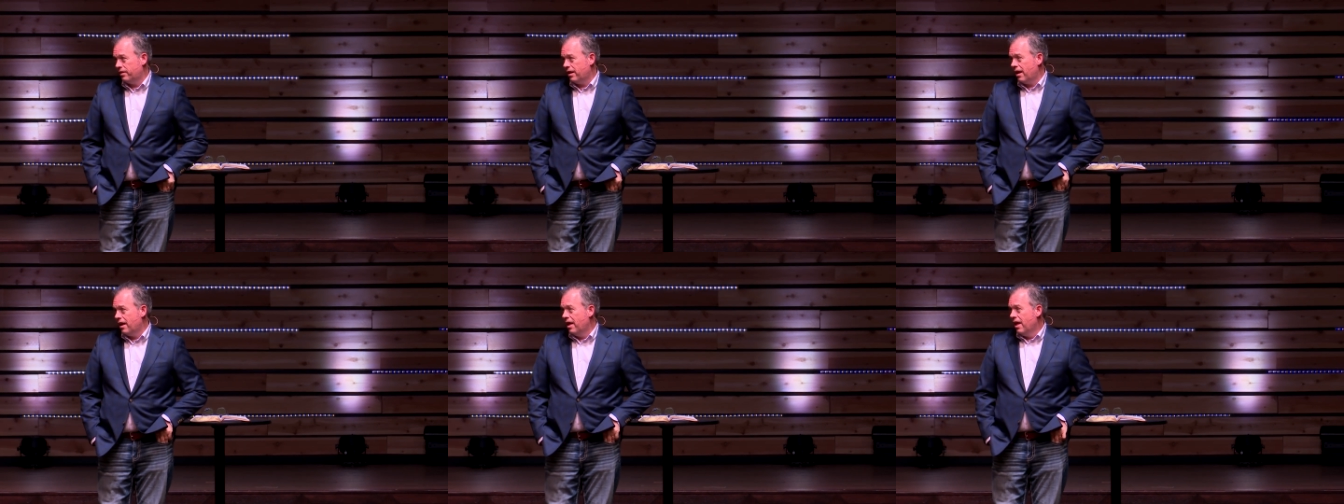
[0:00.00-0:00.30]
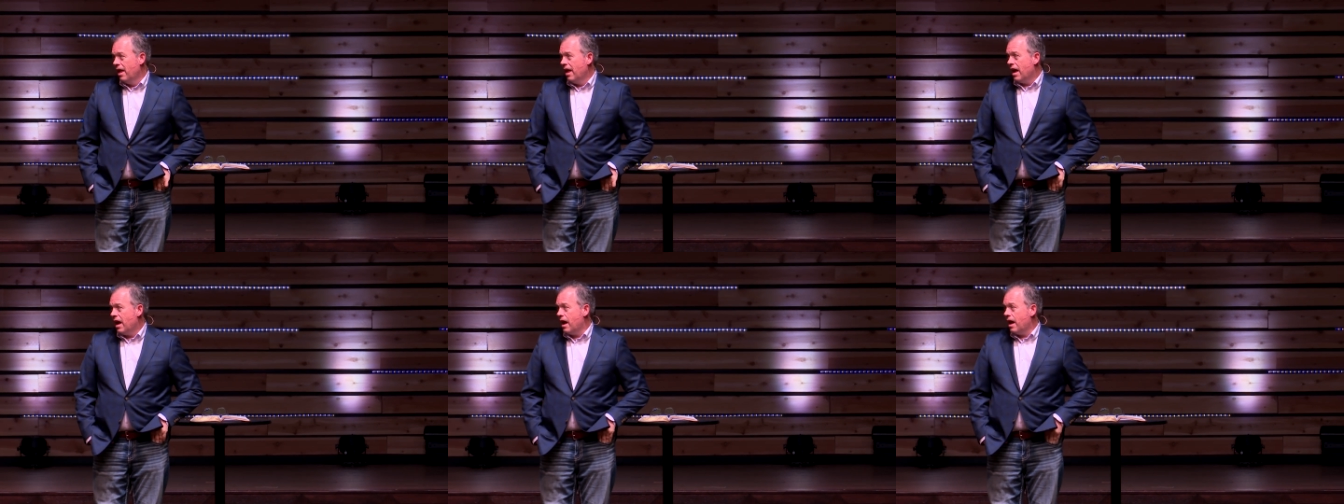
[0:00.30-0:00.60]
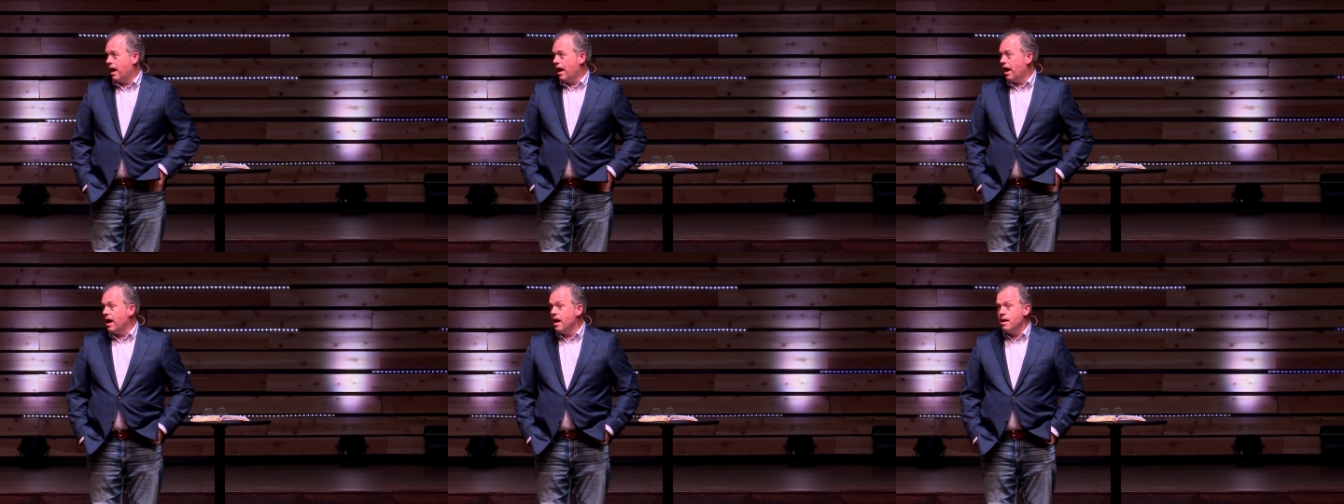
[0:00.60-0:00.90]
I,
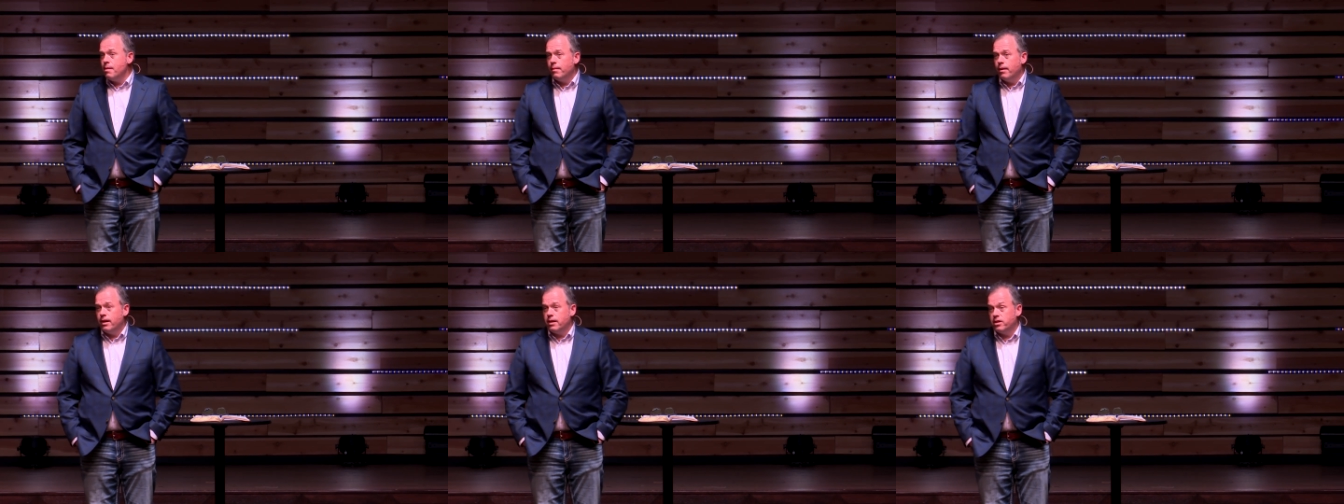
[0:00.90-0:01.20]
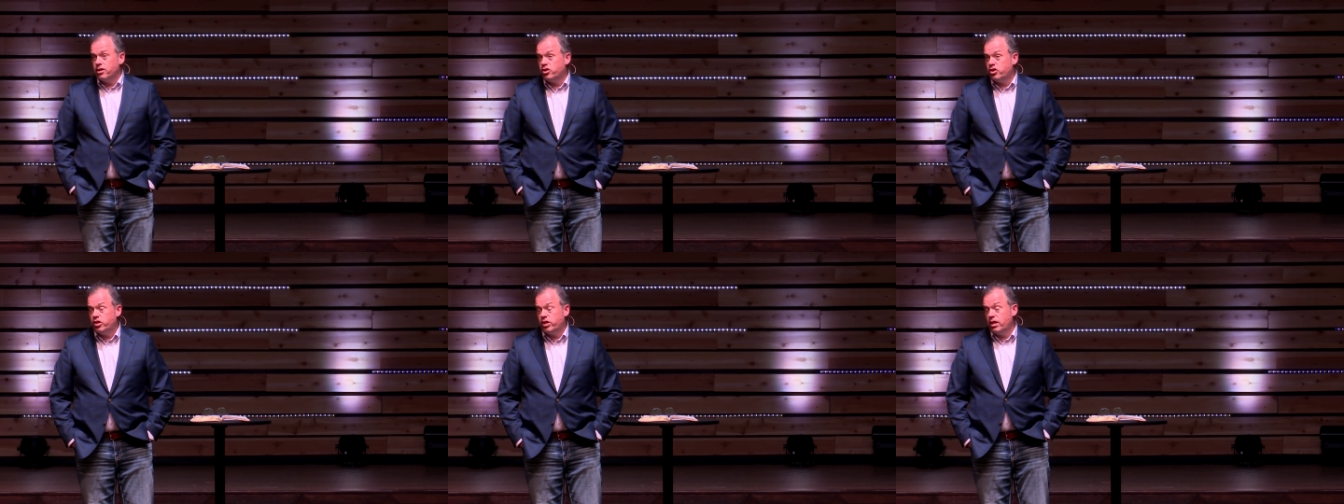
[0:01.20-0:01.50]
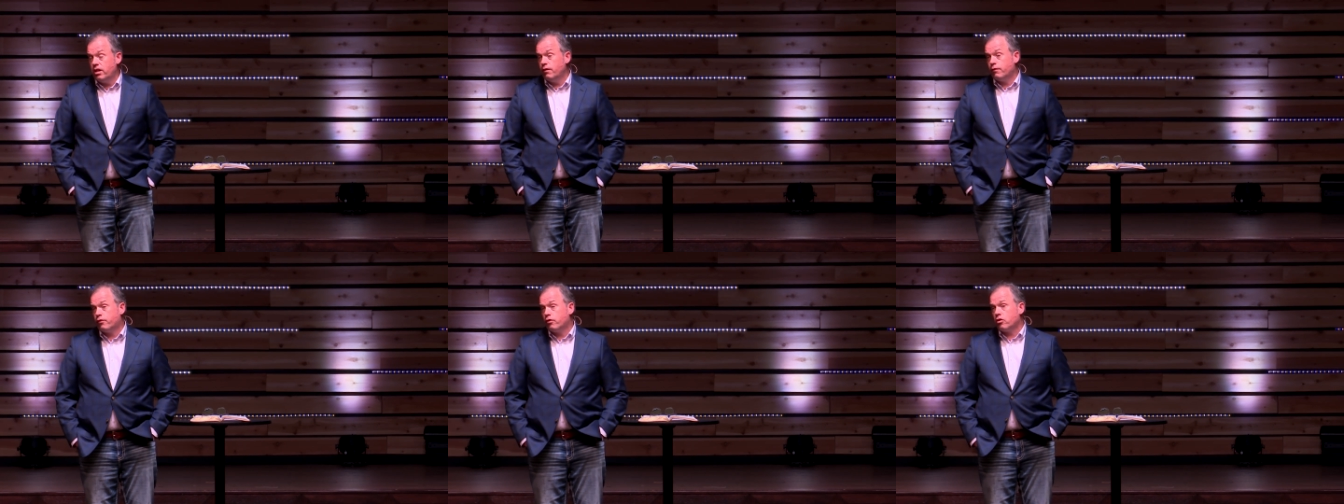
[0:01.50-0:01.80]
I, I am an
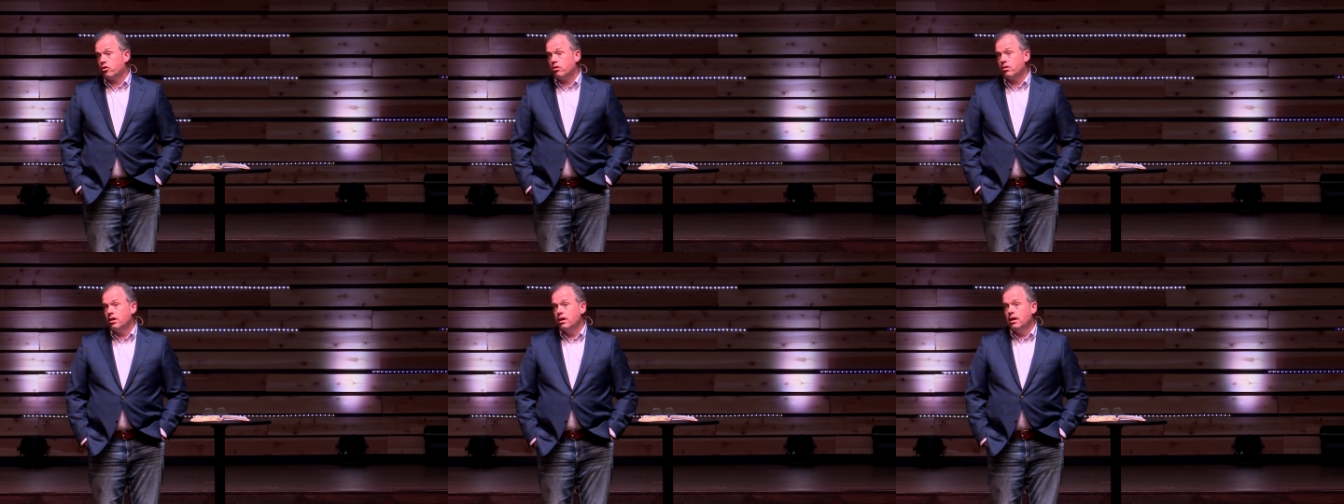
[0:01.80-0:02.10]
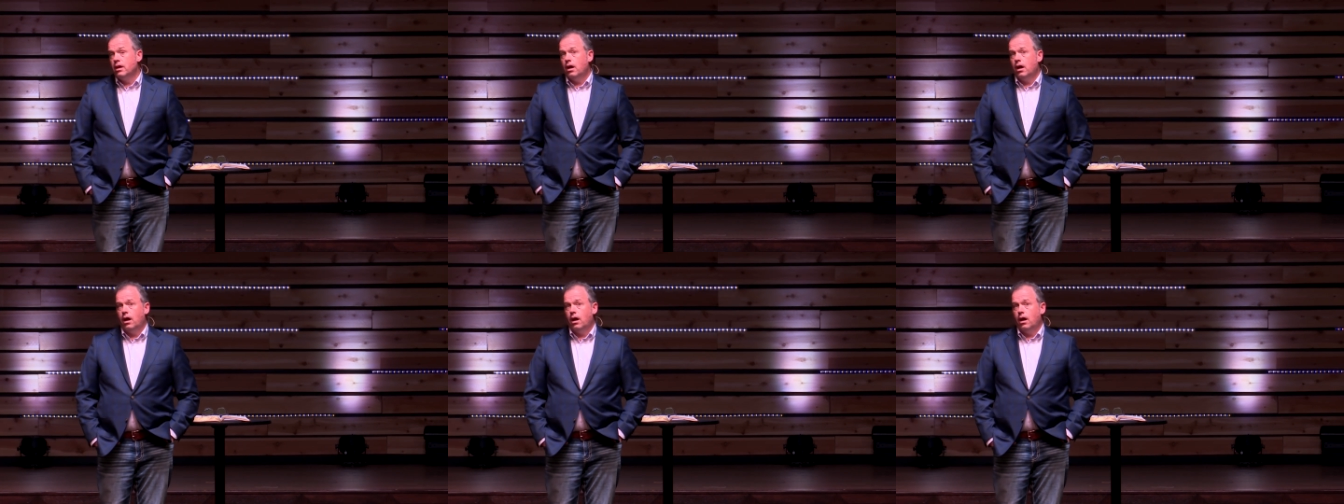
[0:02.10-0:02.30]
achiever.